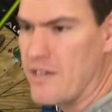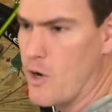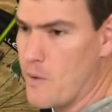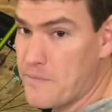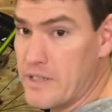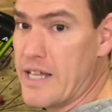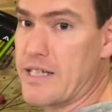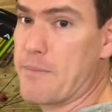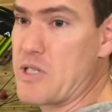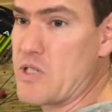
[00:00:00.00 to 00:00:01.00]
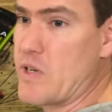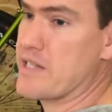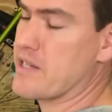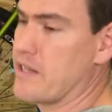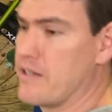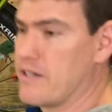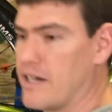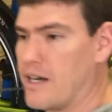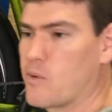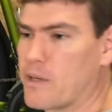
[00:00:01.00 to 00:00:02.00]
hopefully that demonstrates
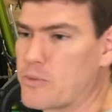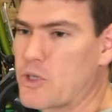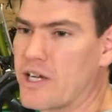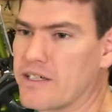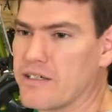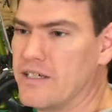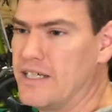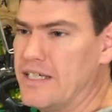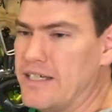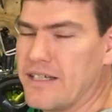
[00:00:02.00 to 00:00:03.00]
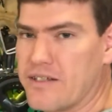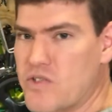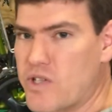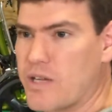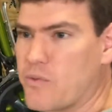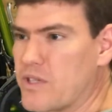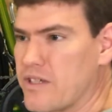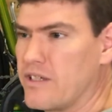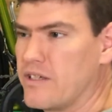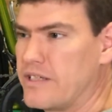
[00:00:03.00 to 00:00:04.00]
what I'm trying to illustrate with
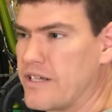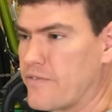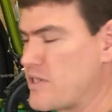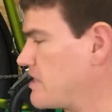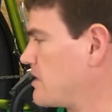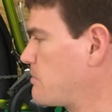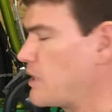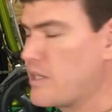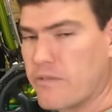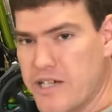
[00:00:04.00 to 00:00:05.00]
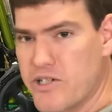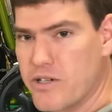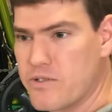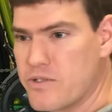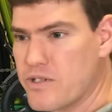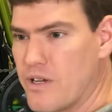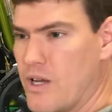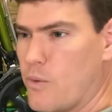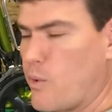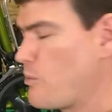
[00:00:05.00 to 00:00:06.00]
the difference in speed ratios.
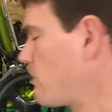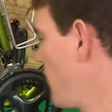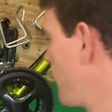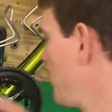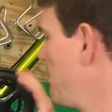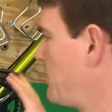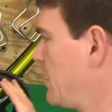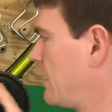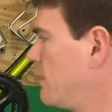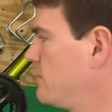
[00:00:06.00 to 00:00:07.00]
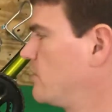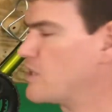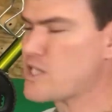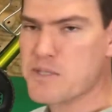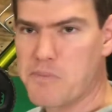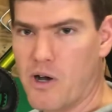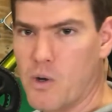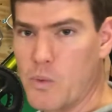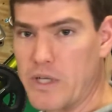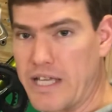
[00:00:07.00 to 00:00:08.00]
When we go from a big to a
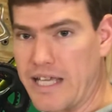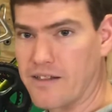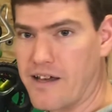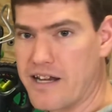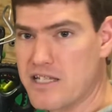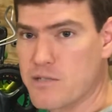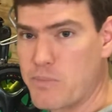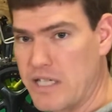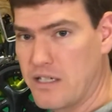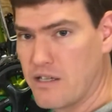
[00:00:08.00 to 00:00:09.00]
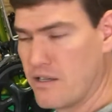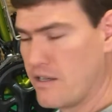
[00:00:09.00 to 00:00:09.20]
small, we gain a lot of speed.